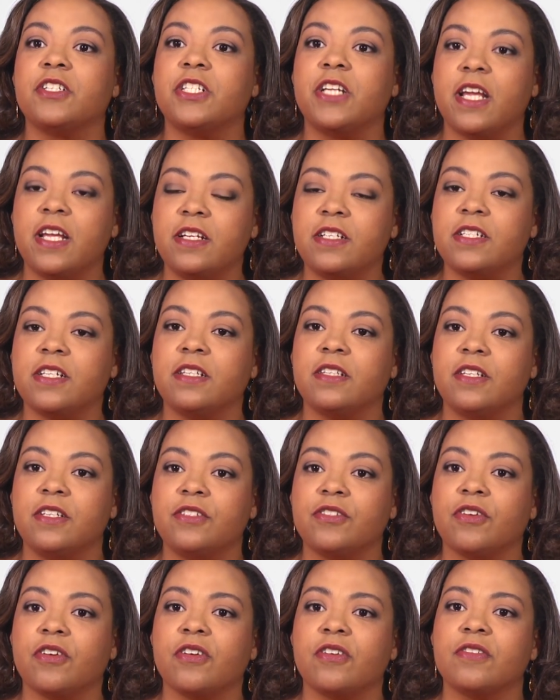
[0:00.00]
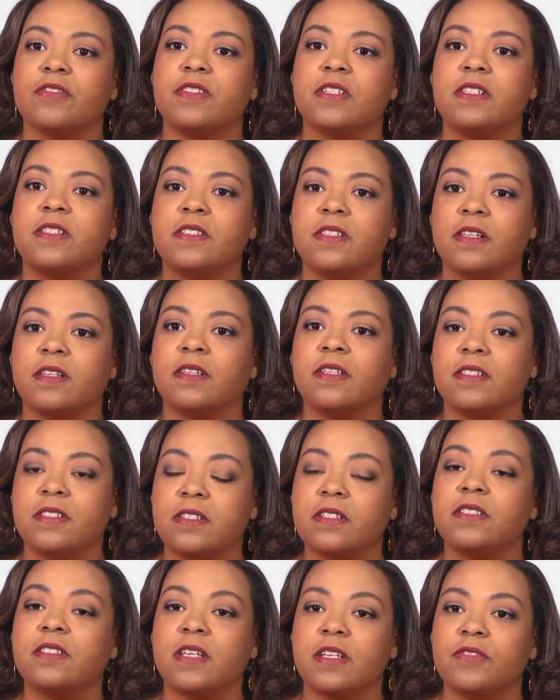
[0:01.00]
changing these girls into
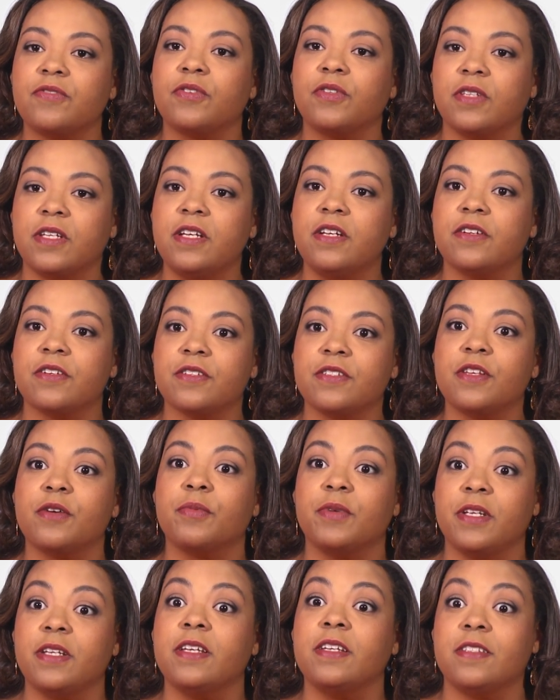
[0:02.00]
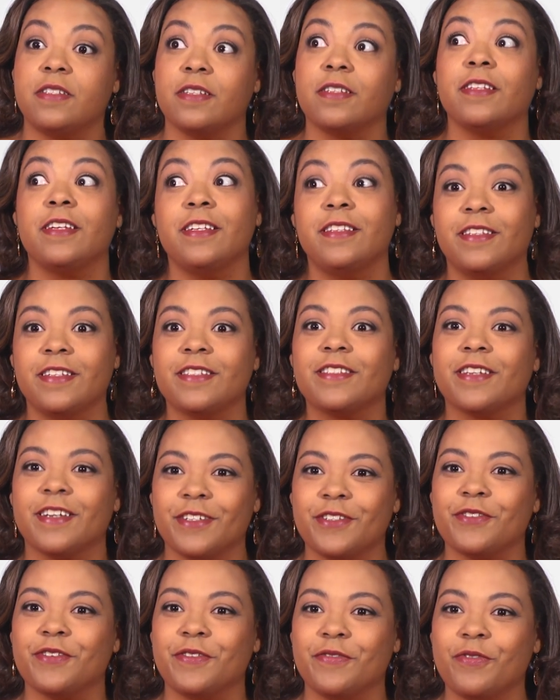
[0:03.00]
successful leaders that we need to lead this
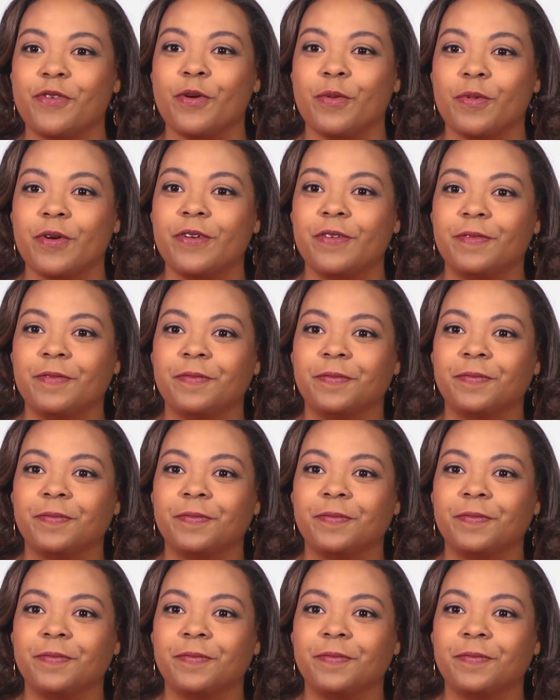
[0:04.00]
country forward.